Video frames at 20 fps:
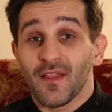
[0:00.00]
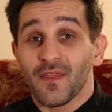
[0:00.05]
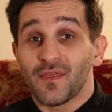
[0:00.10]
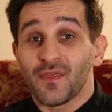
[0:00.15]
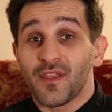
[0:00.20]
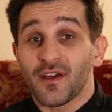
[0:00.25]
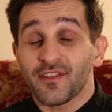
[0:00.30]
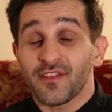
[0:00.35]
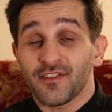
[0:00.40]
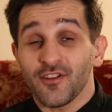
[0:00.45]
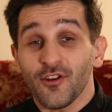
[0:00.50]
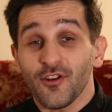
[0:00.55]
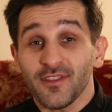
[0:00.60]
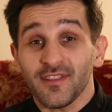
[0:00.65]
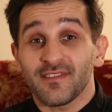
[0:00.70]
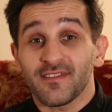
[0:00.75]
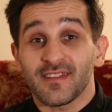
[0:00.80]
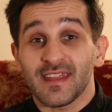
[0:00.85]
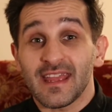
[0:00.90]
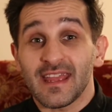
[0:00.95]
The third
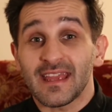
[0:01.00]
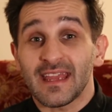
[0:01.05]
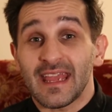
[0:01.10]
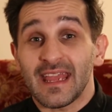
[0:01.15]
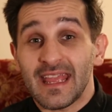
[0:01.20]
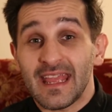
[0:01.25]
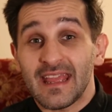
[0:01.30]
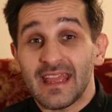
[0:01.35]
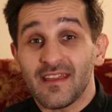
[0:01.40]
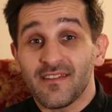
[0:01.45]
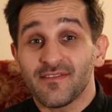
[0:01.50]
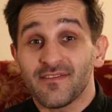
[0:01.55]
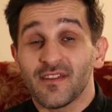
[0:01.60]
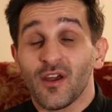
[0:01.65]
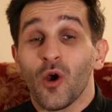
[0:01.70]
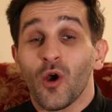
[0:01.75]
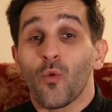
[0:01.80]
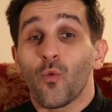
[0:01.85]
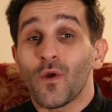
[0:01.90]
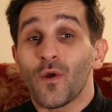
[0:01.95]
thing is
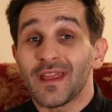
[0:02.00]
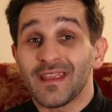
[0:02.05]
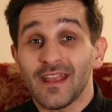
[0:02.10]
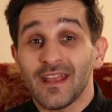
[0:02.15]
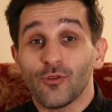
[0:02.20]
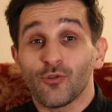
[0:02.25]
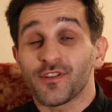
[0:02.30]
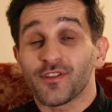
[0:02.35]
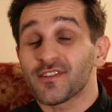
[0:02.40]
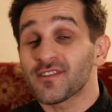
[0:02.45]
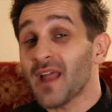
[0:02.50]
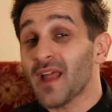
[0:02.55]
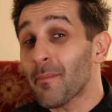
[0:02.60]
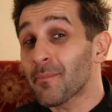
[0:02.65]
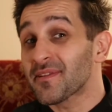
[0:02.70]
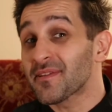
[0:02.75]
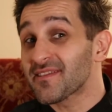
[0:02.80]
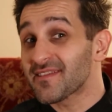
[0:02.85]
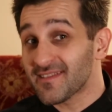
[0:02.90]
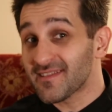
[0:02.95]
we need to
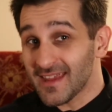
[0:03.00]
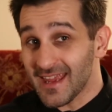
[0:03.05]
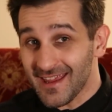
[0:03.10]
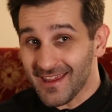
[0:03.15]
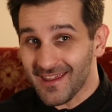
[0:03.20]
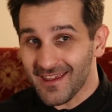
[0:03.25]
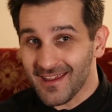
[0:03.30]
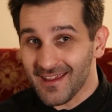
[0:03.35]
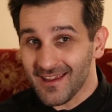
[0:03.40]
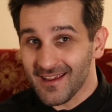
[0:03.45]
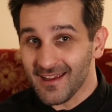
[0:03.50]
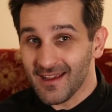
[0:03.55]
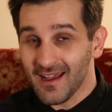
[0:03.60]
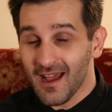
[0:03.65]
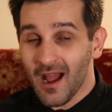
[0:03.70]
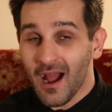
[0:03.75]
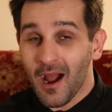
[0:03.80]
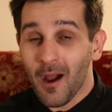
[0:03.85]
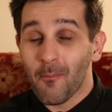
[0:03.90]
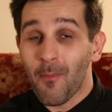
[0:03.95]
stop thinking
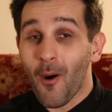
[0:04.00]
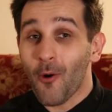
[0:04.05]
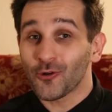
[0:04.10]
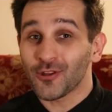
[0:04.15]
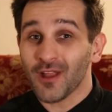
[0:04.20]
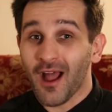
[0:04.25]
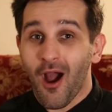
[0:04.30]
about